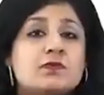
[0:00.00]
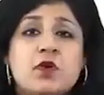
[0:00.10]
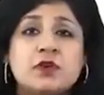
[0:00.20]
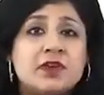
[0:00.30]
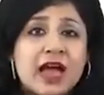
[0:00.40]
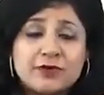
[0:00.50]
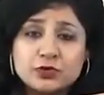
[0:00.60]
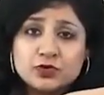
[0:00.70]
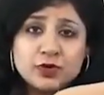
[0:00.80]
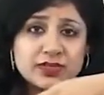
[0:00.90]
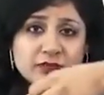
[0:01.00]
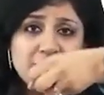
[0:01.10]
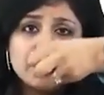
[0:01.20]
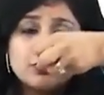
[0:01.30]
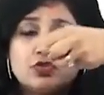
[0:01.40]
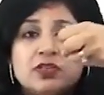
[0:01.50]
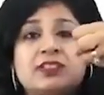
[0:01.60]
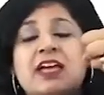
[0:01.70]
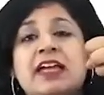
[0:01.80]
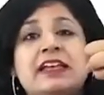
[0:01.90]
What we have to do is we have to
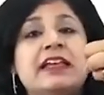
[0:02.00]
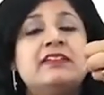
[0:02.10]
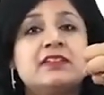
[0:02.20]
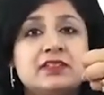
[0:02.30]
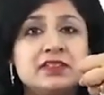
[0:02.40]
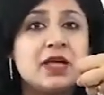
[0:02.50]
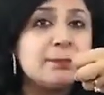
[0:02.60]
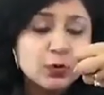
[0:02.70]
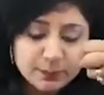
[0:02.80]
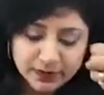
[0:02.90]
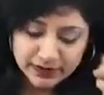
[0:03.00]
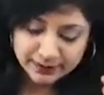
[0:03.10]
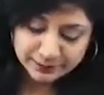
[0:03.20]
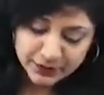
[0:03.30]
just dilate the pupil here.